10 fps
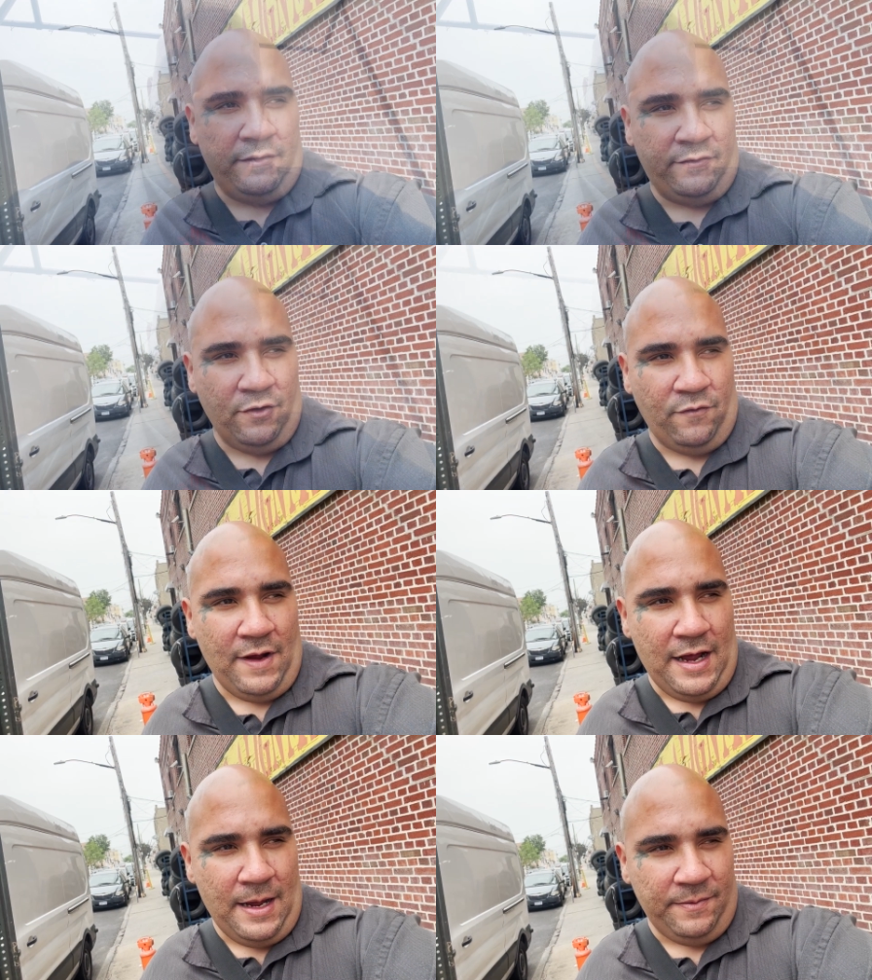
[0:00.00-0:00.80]

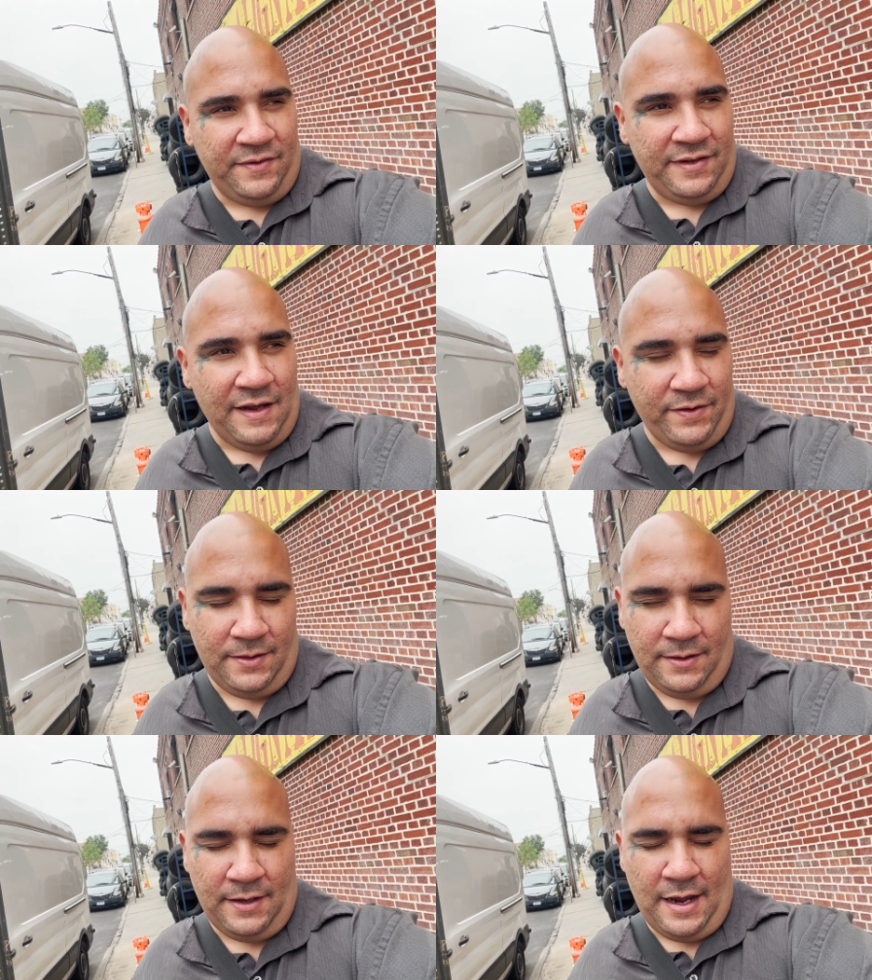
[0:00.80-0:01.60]
survived
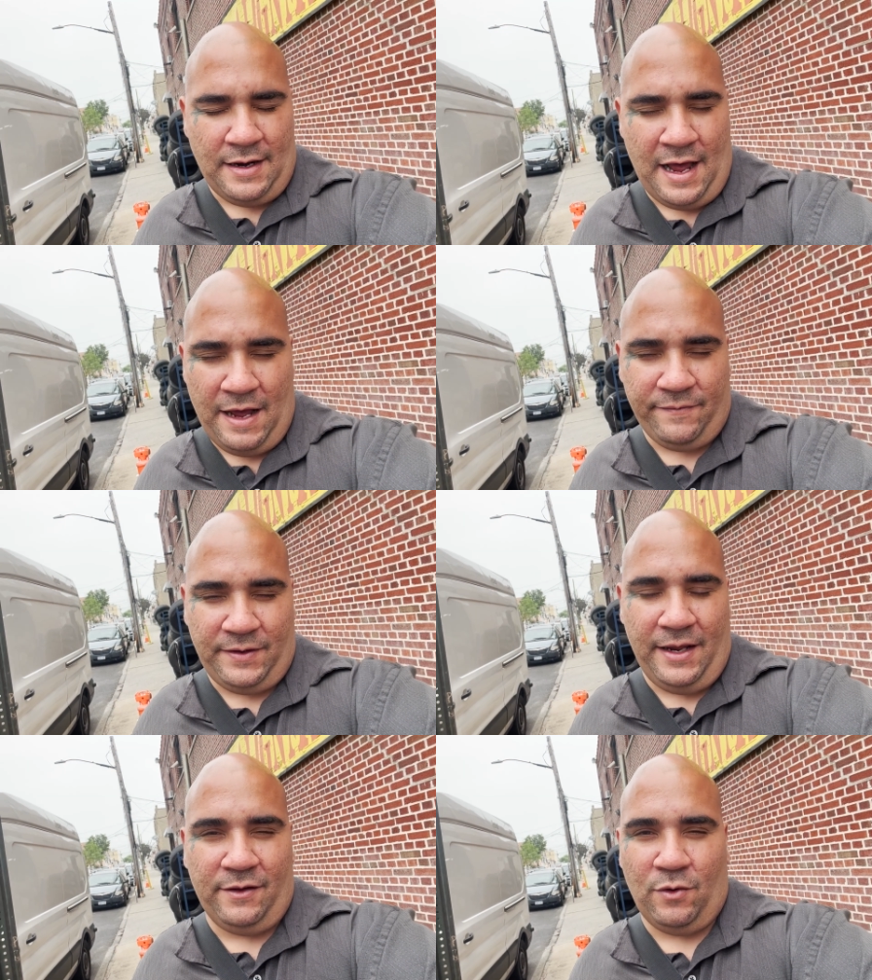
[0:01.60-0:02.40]
seven and a half
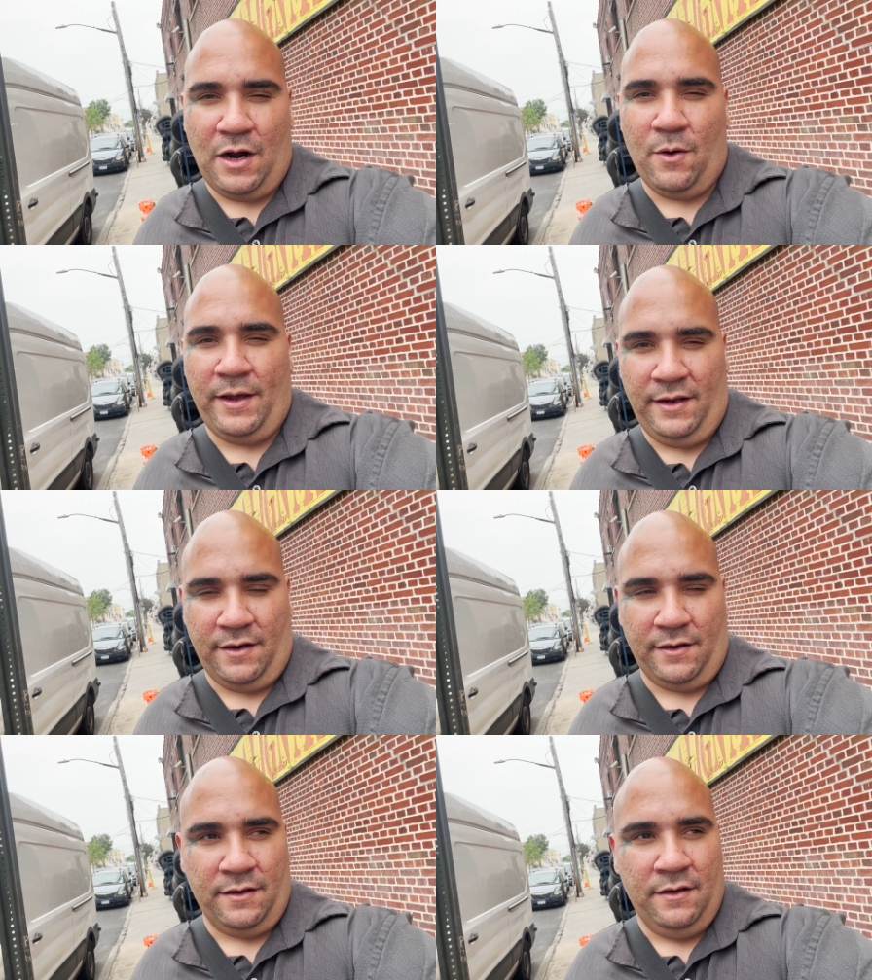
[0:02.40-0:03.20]
days without
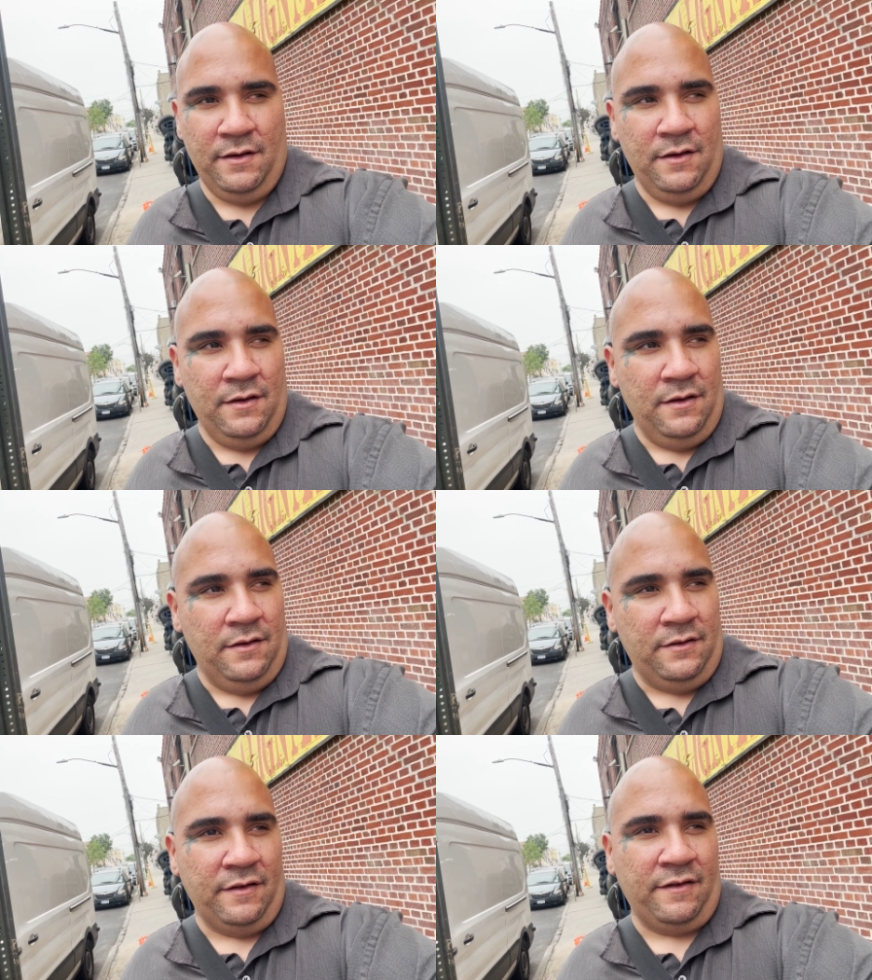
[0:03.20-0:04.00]
eating.
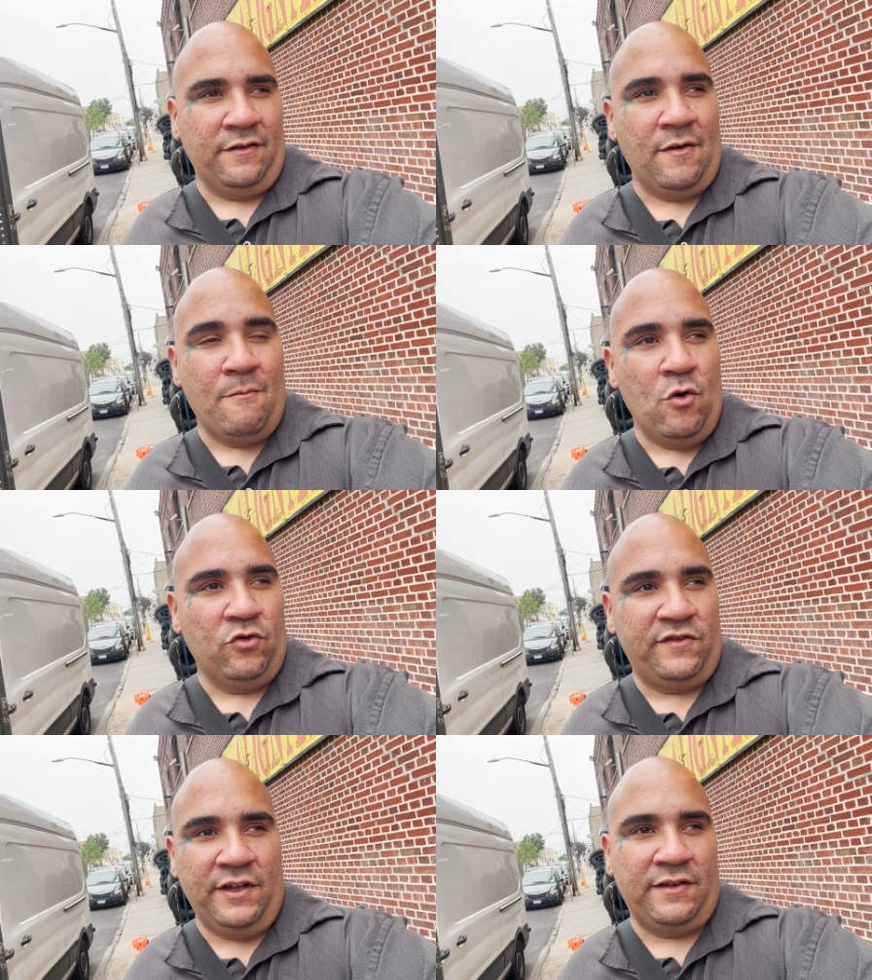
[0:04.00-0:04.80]
This is the
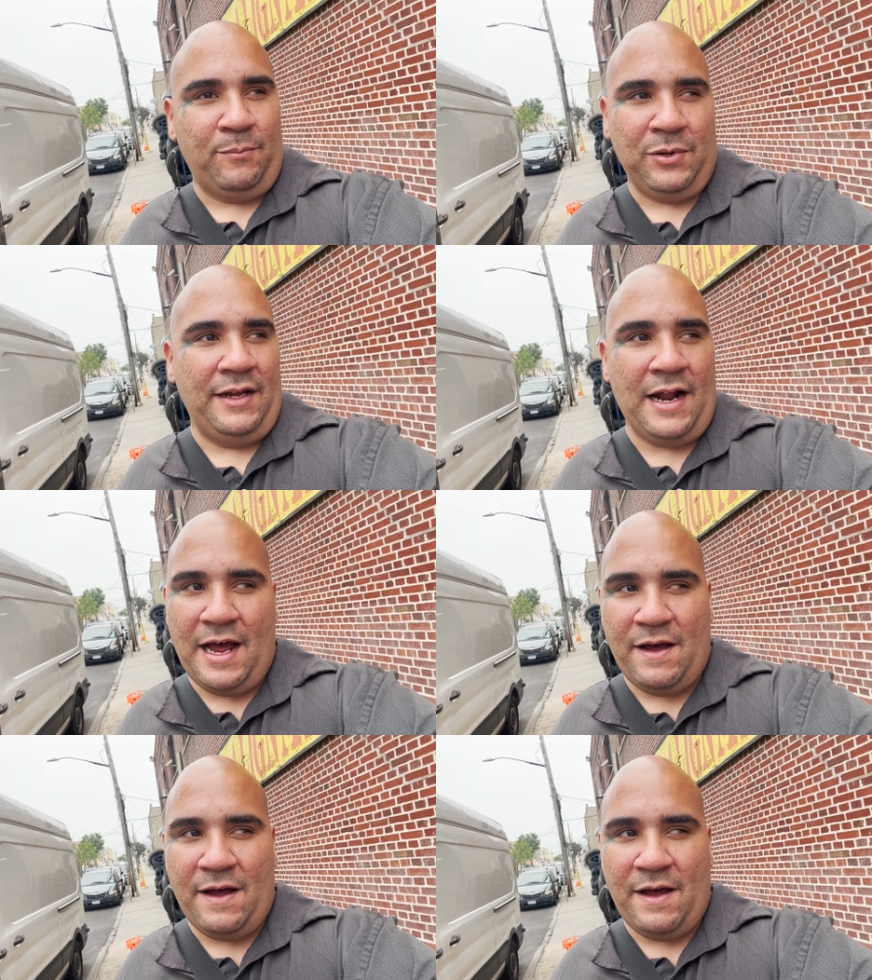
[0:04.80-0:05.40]
most discipline I